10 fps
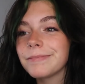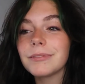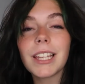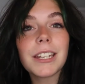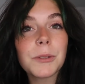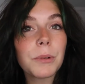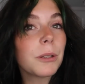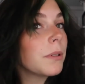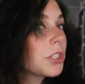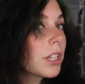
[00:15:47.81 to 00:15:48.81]
that is pretty
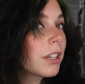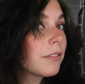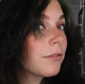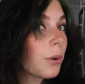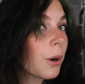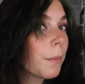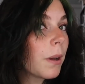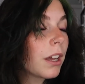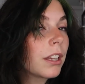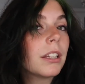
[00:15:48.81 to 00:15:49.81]
much it for
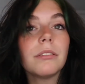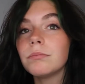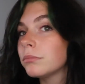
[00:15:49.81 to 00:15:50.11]
my